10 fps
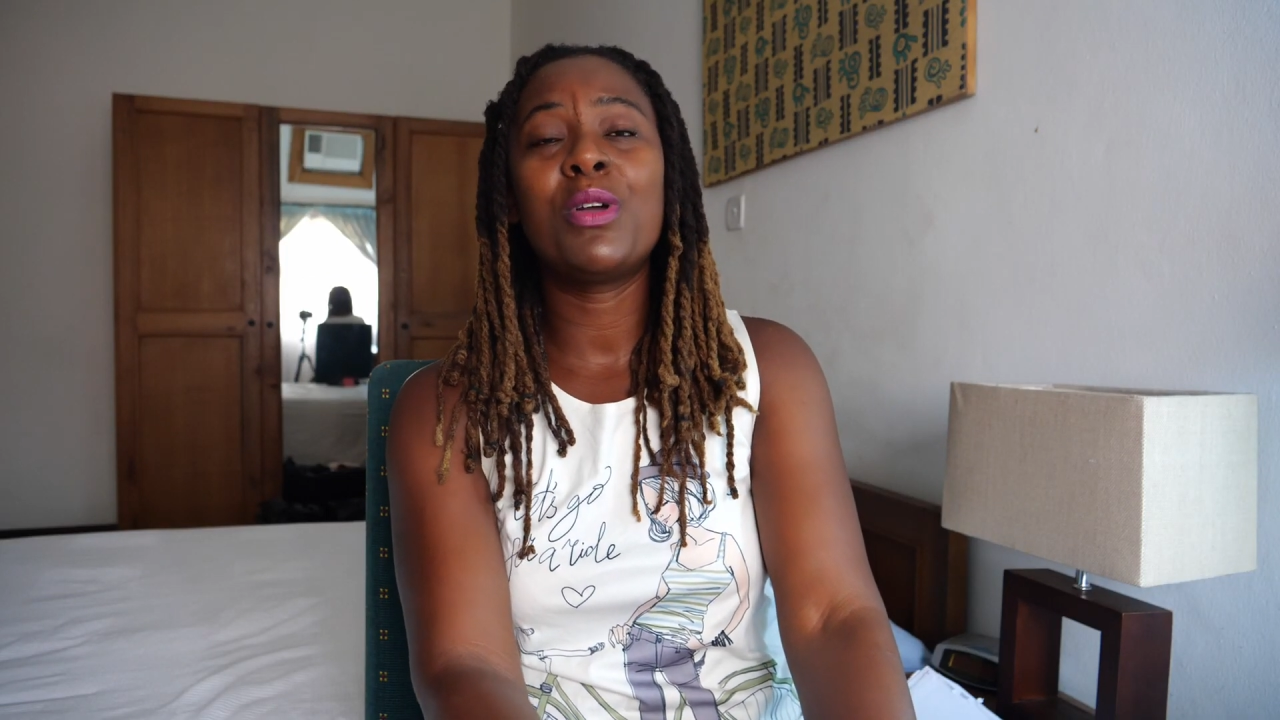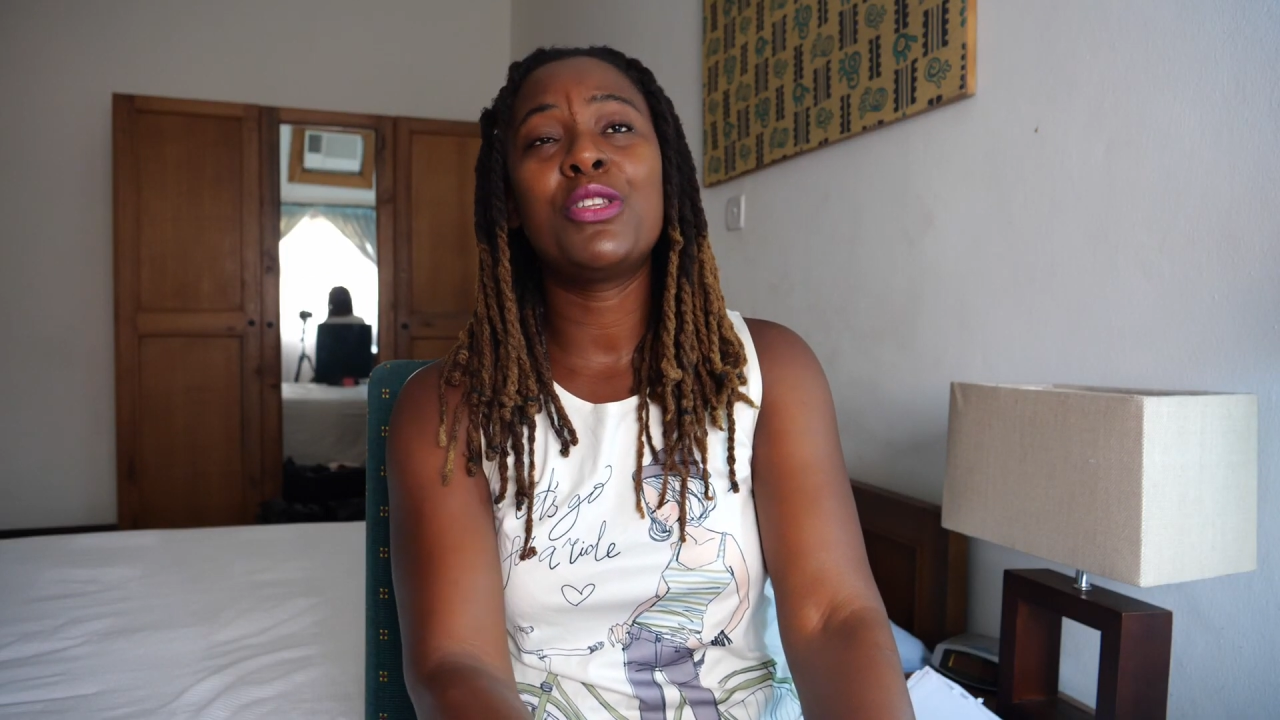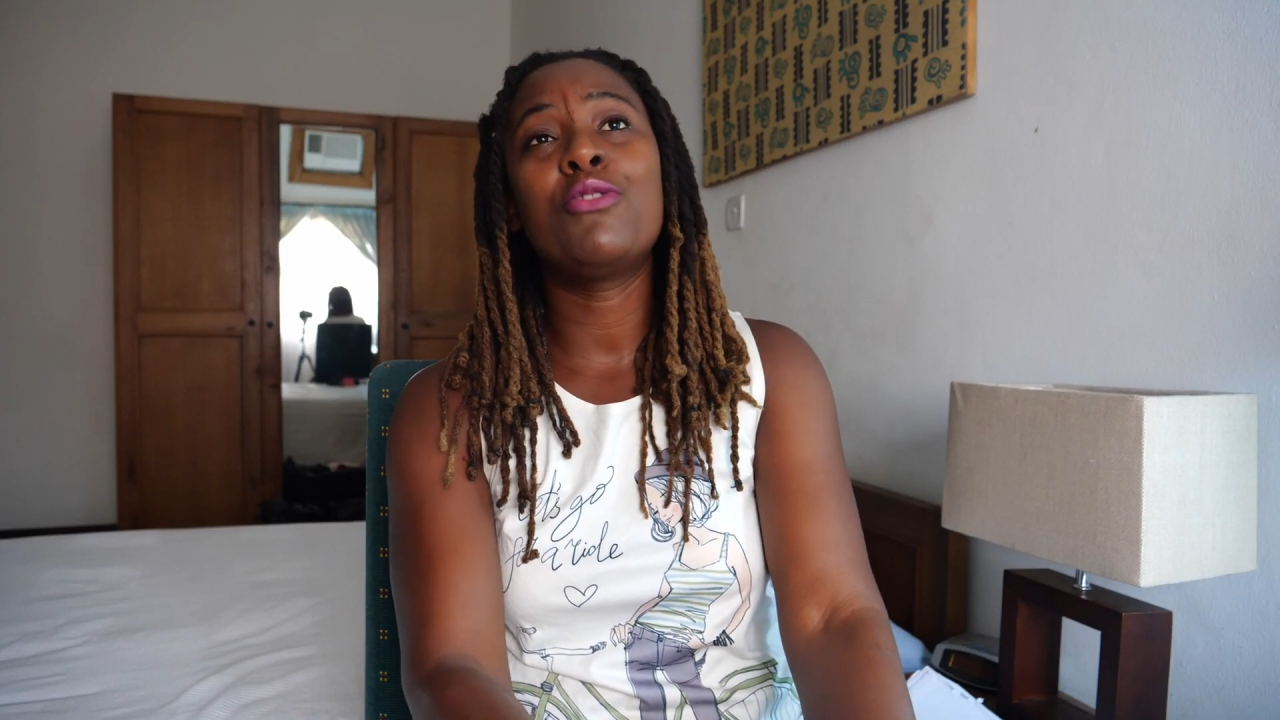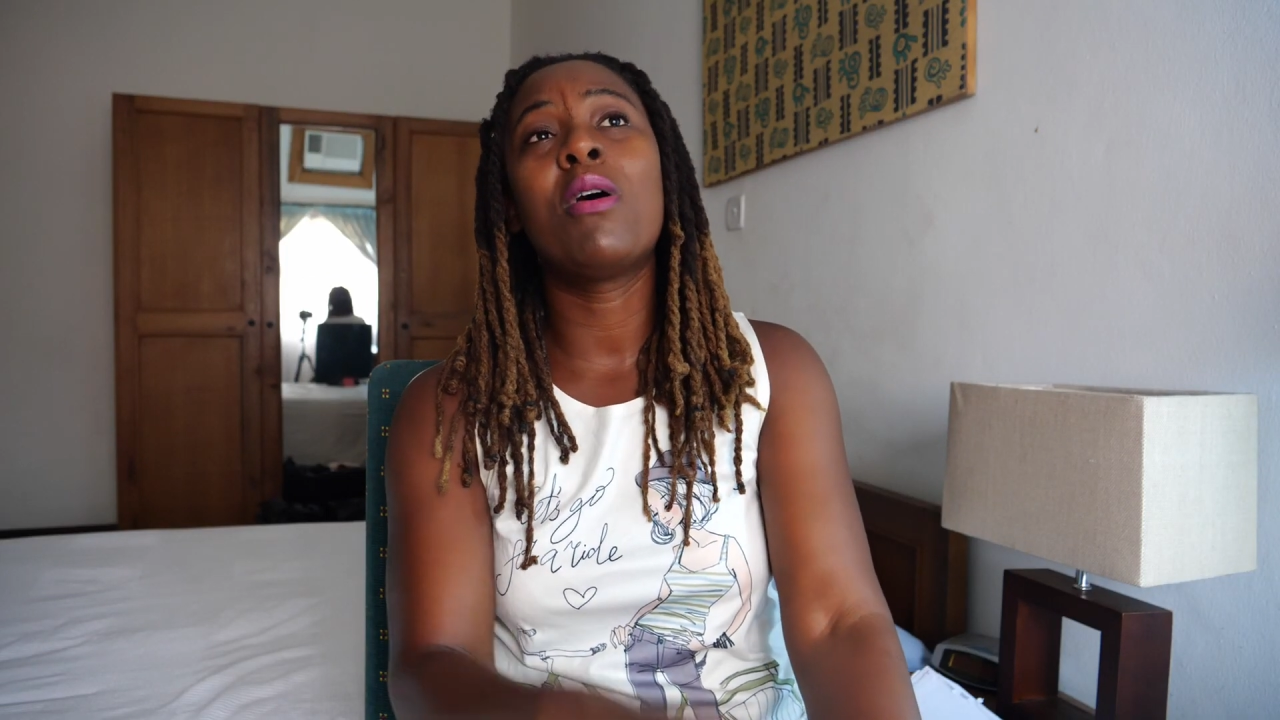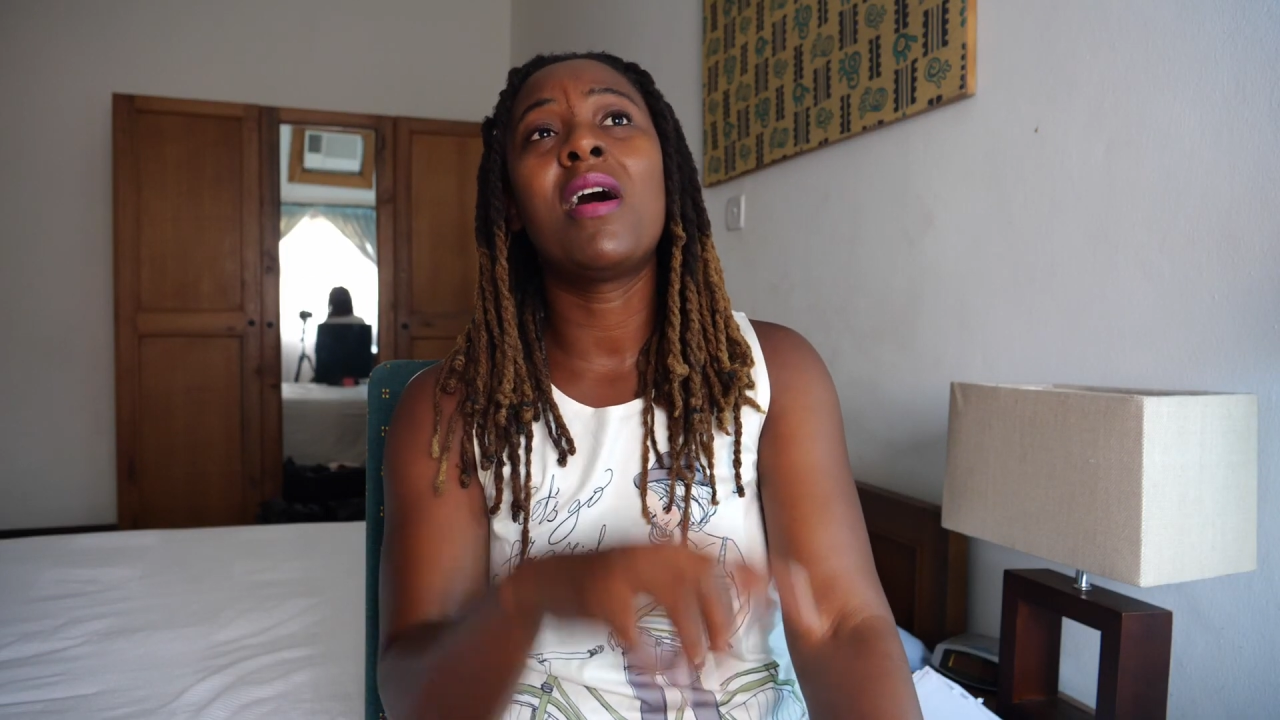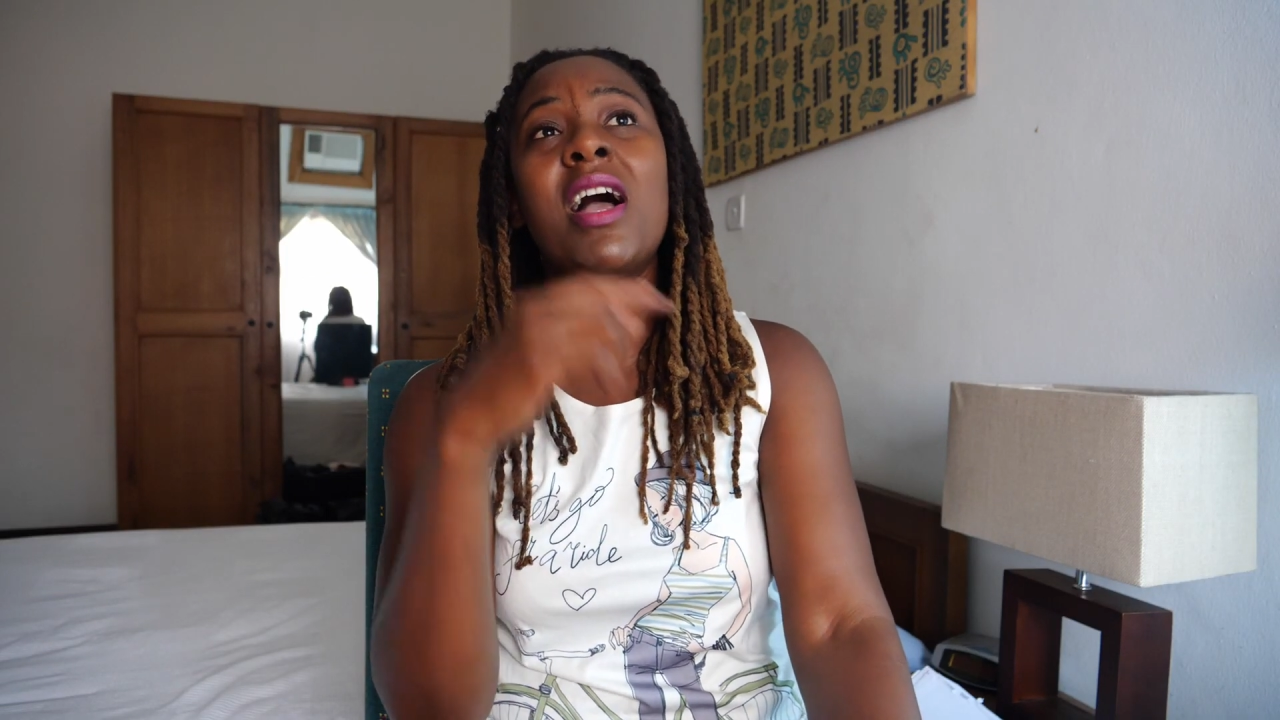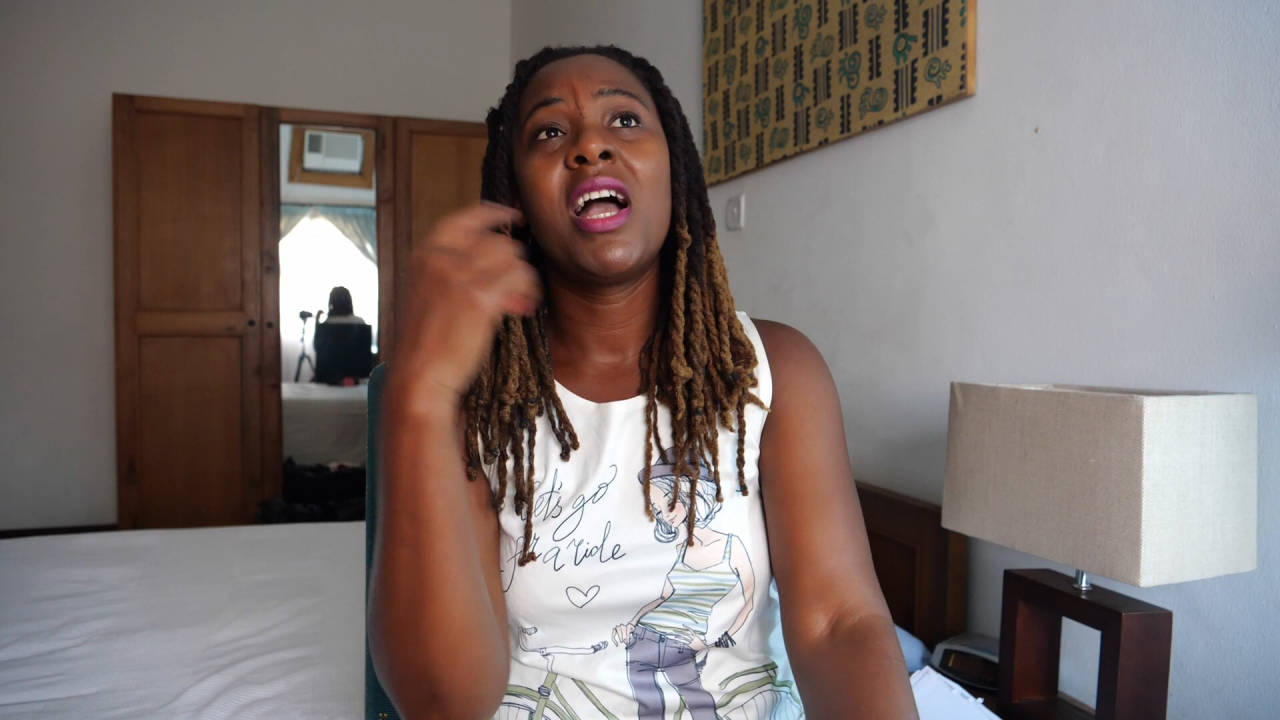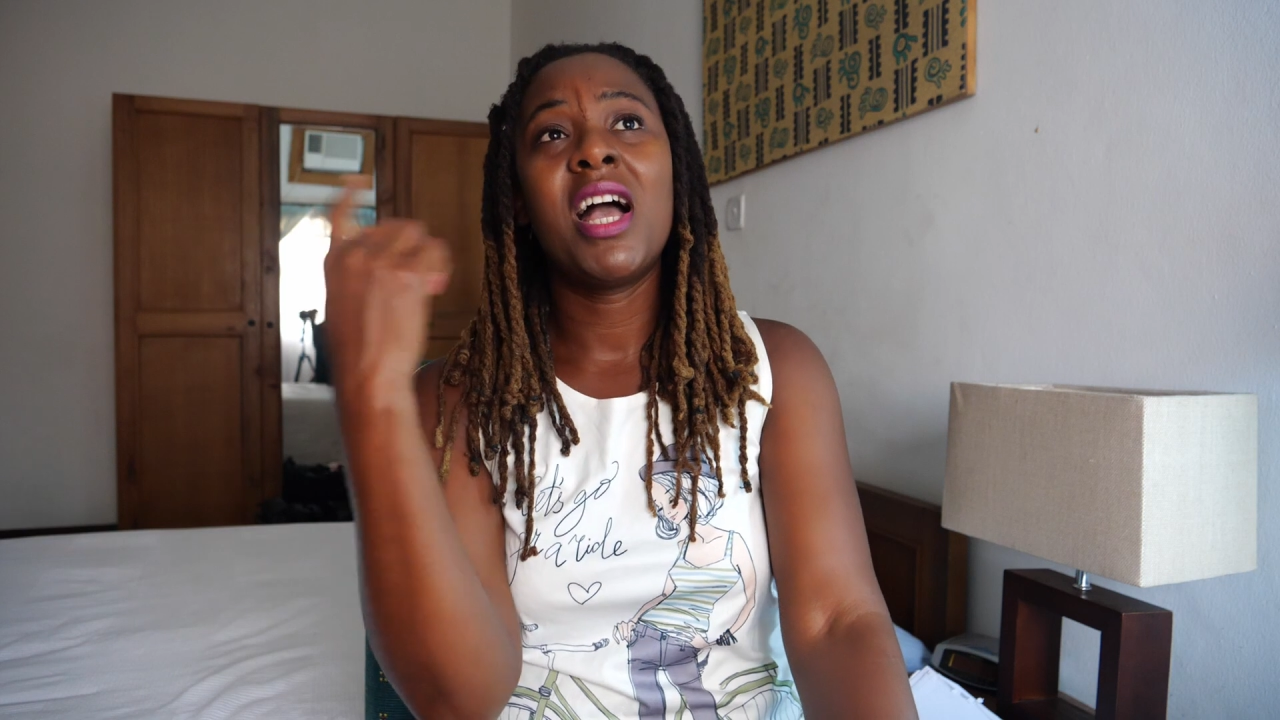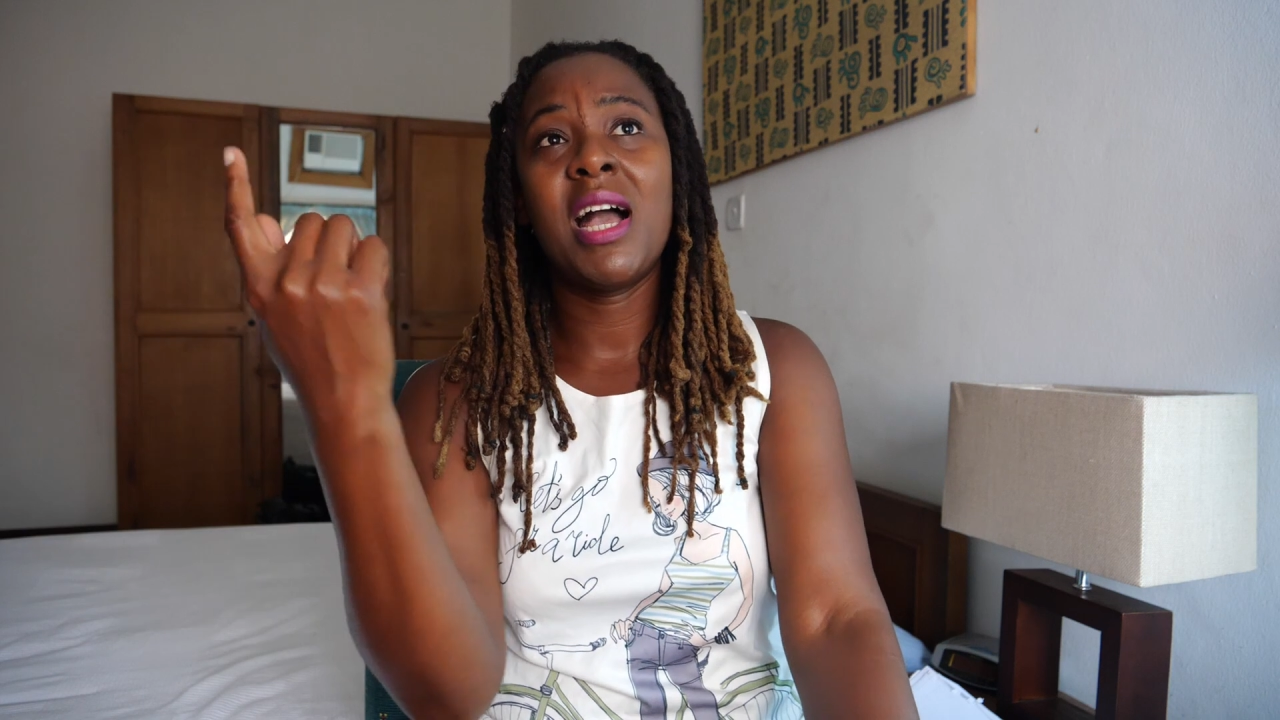when you are